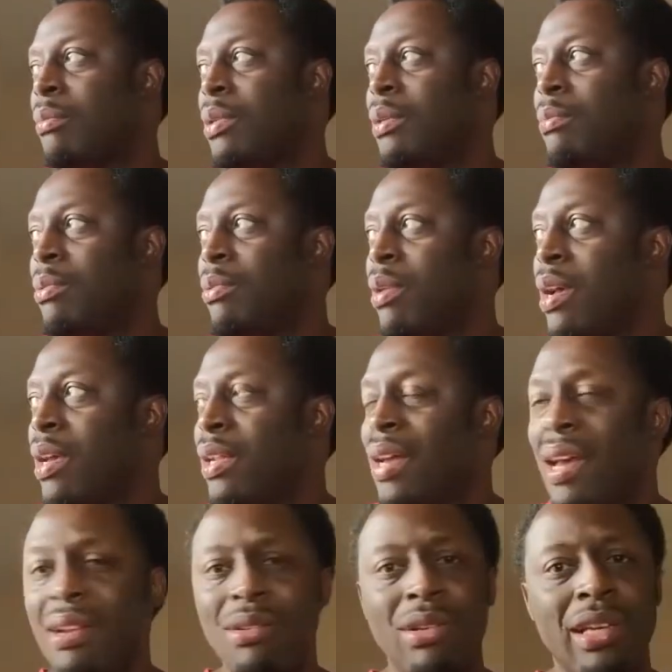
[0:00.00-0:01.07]
people at,
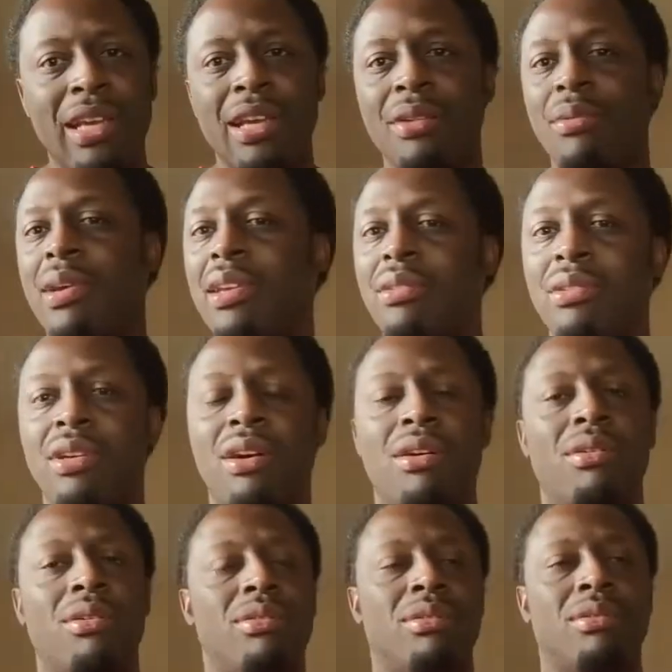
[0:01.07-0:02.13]
I don't care where you
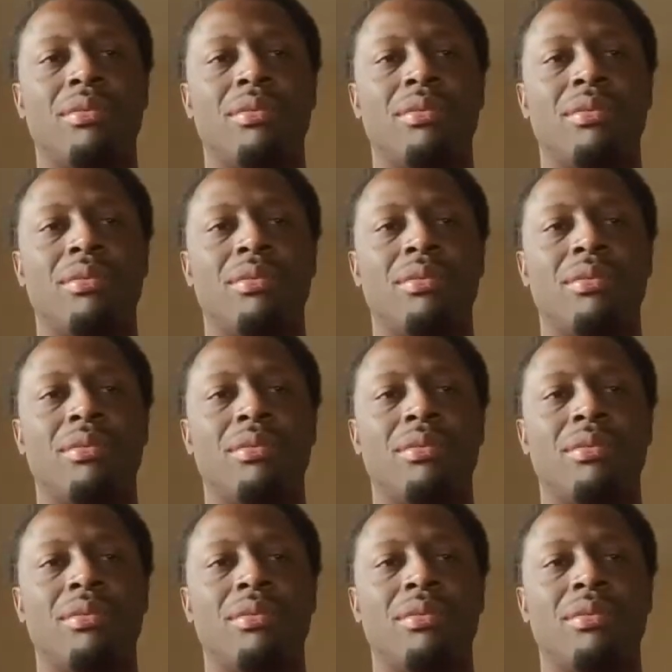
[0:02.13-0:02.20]
go,